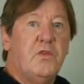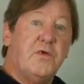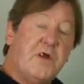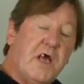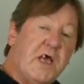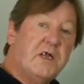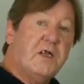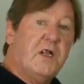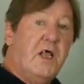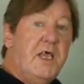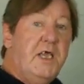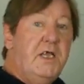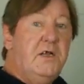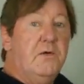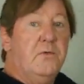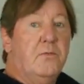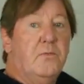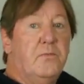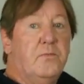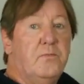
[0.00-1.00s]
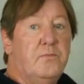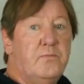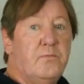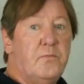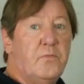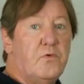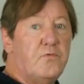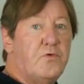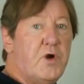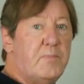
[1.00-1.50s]
The red line
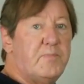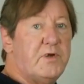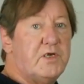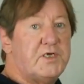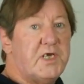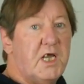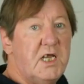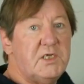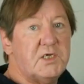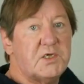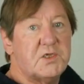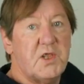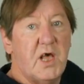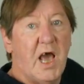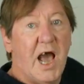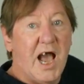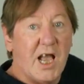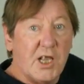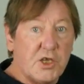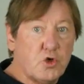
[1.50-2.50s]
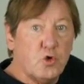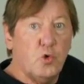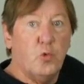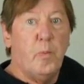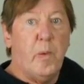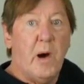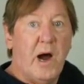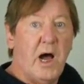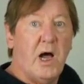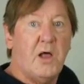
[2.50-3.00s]
represents the
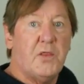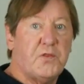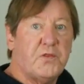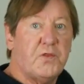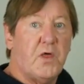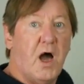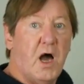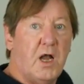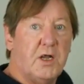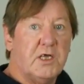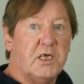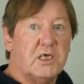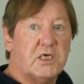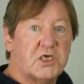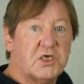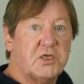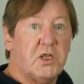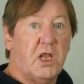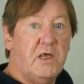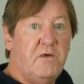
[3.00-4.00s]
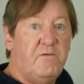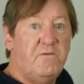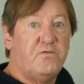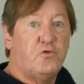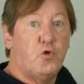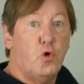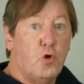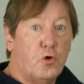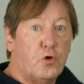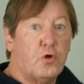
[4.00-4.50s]
actual path Alex's
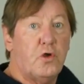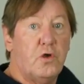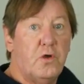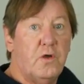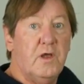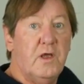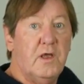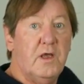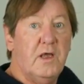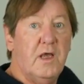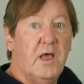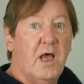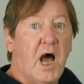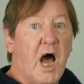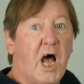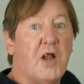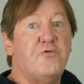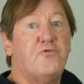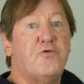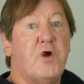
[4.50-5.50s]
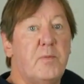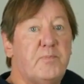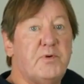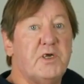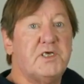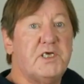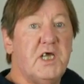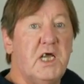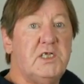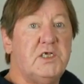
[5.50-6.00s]
life took and
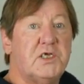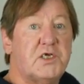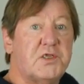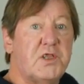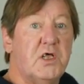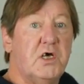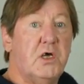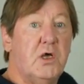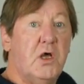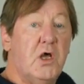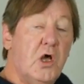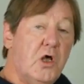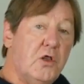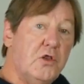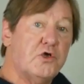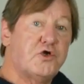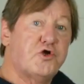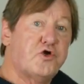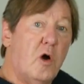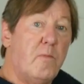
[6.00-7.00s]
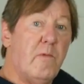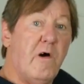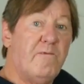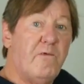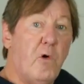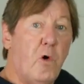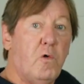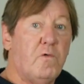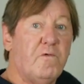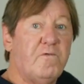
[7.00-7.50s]
represents the sum
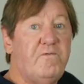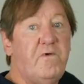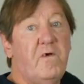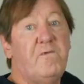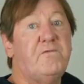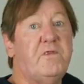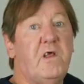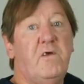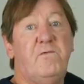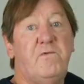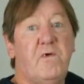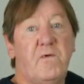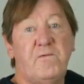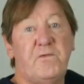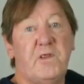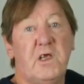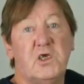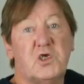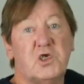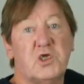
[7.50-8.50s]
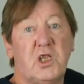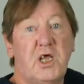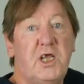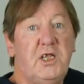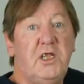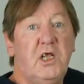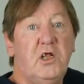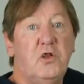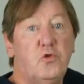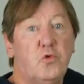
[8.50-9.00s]
of all 50-50
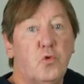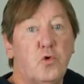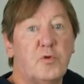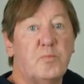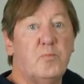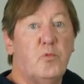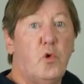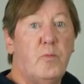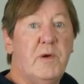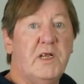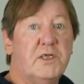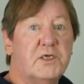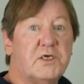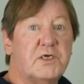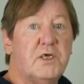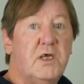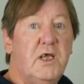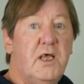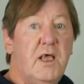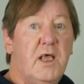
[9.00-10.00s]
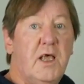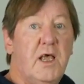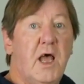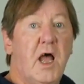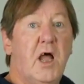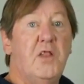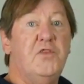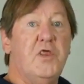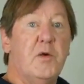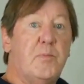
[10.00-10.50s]
sliding door moments
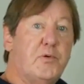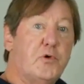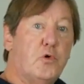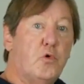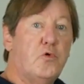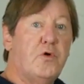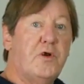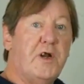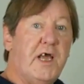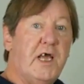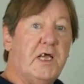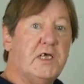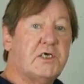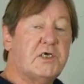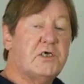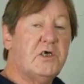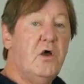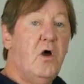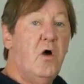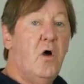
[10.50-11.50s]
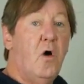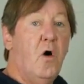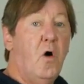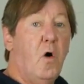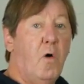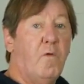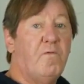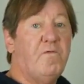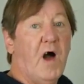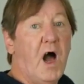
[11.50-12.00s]
in the progress
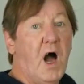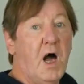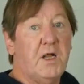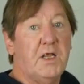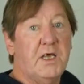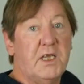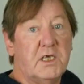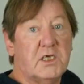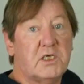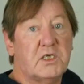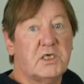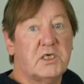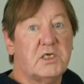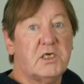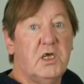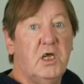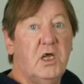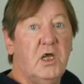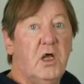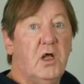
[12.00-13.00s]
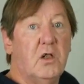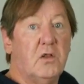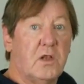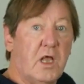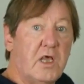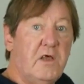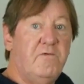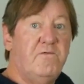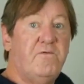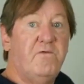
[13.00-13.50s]
of Alex's
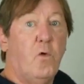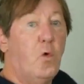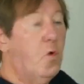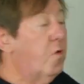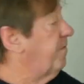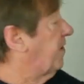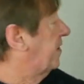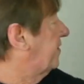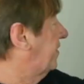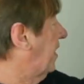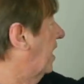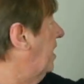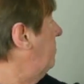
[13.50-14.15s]
life over